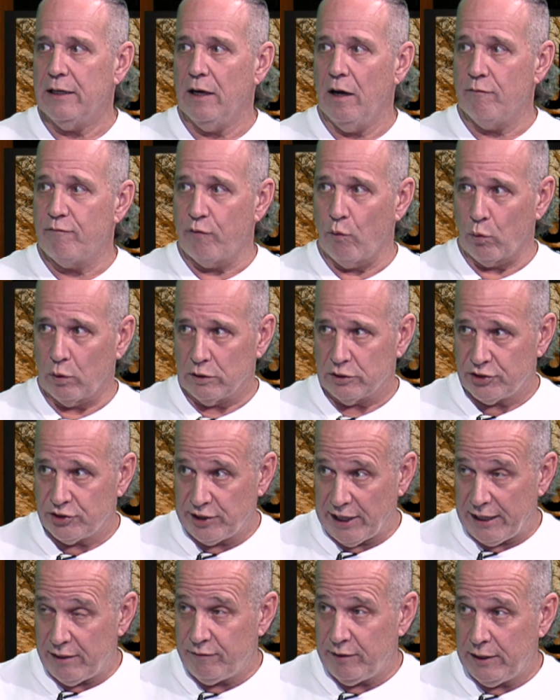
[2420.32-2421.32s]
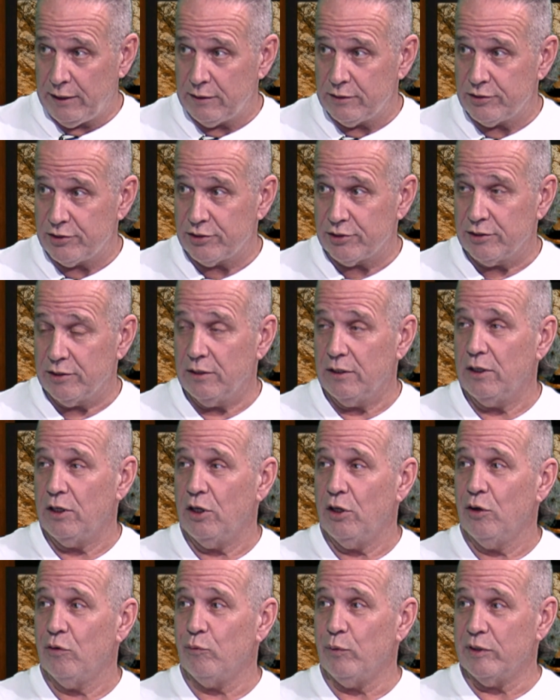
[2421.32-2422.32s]
for savings,
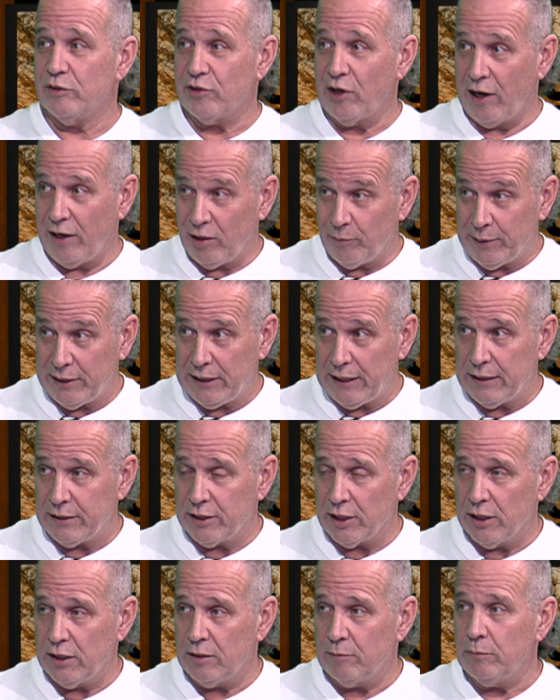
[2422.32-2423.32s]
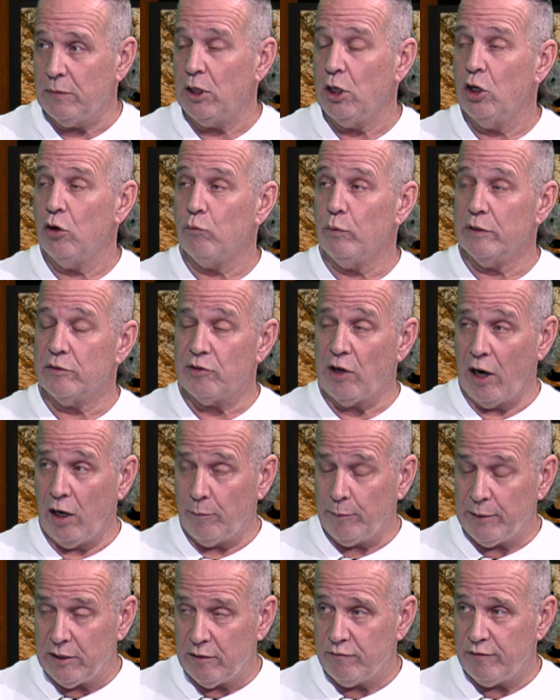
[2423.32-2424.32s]
retirement income,
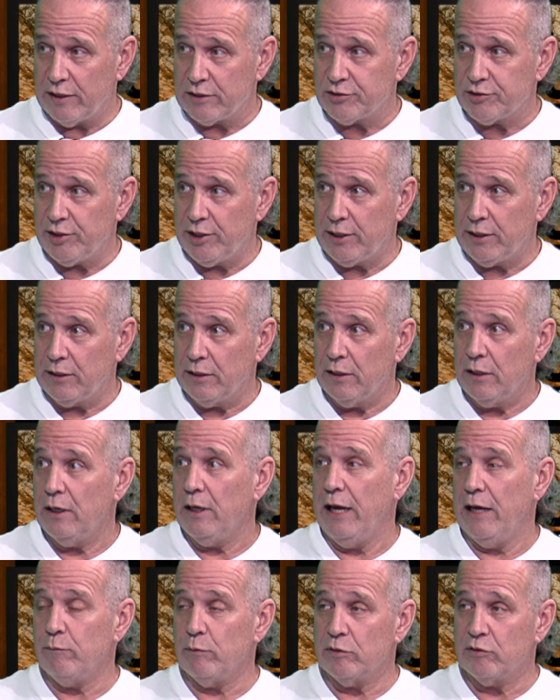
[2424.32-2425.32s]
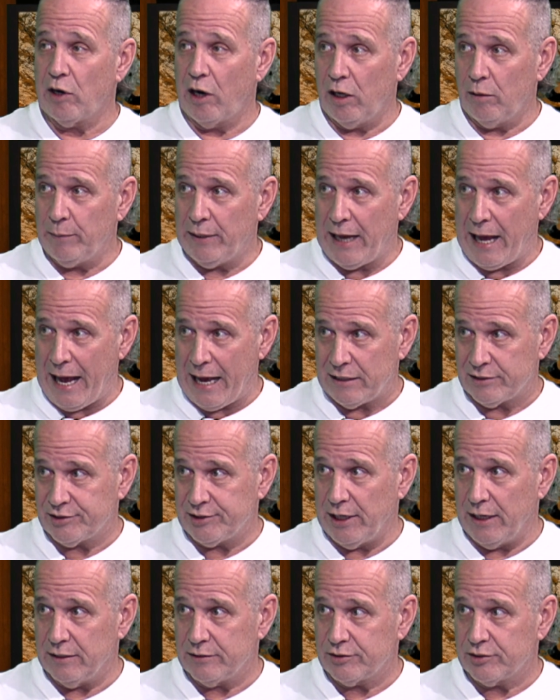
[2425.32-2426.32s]
retirement investing, and retirement
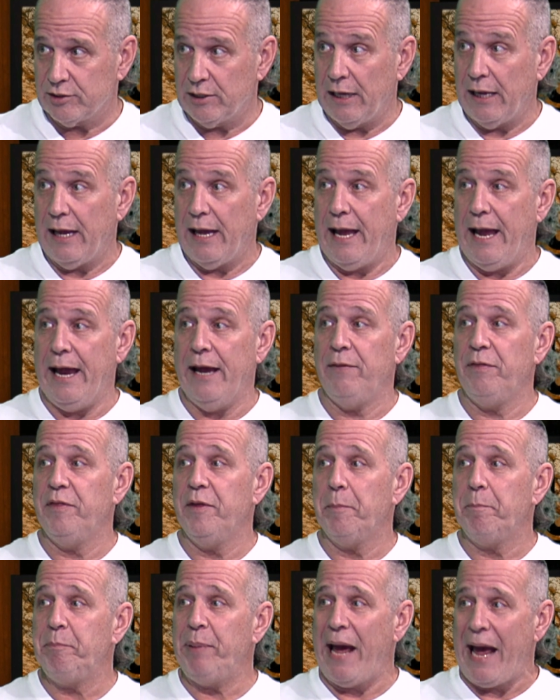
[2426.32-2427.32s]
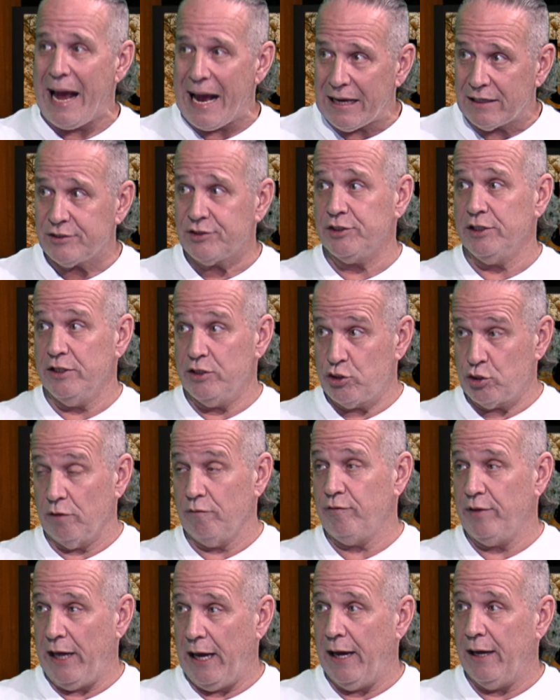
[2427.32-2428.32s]
assets, and the passage
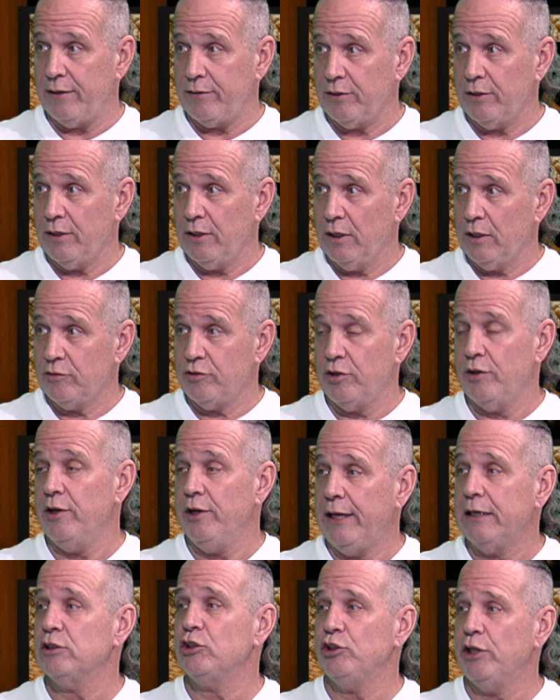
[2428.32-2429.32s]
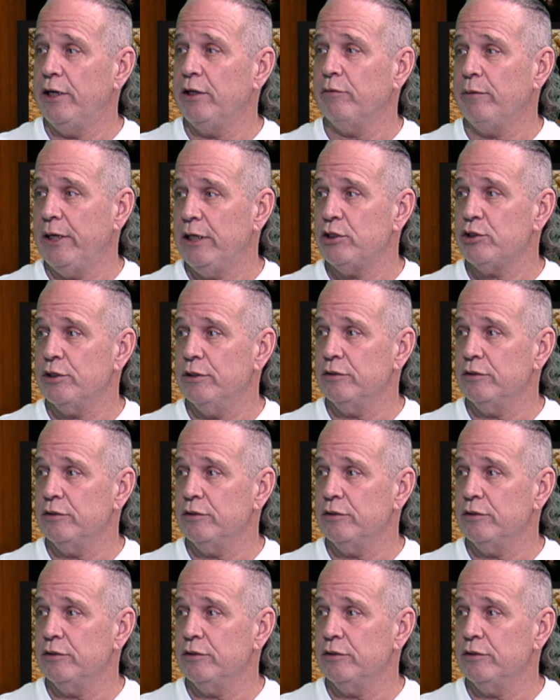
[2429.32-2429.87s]
of that to the next generation.